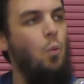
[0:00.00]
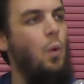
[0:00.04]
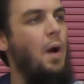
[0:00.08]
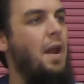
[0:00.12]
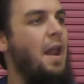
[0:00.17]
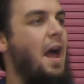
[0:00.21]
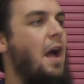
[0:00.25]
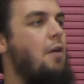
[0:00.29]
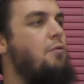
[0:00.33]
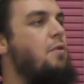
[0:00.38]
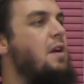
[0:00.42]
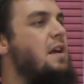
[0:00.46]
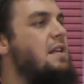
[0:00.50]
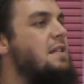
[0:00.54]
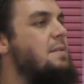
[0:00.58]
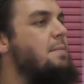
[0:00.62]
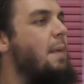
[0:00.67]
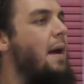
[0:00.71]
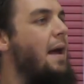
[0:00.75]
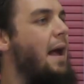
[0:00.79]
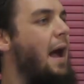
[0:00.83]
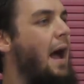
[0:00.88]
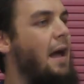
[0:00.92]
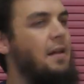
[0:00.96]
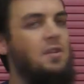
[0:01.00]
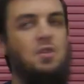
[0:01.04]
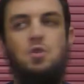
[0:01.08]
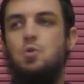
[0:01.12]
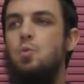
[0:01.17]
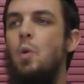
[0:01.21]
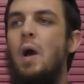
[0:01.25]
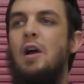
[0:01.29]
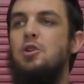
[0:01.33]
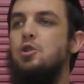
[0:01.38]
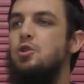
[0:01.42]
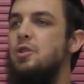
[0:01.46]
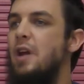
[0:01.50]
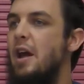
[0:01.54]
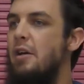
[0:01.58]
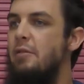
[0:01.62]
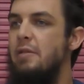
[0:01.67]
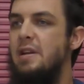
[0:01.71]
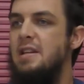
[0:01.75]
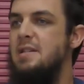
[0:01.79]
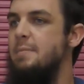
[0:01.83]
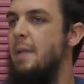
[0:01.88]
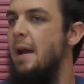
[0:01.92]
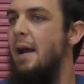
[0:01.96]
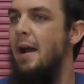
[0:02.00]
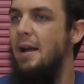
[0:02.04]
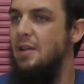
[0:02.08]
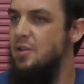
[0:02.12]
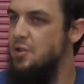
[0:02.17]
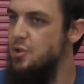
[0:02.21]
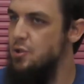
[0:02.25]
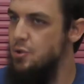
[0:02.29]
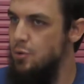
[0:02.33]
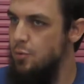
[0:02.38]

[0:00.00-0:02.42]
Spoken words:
When I raise my hands, where should I raise my hands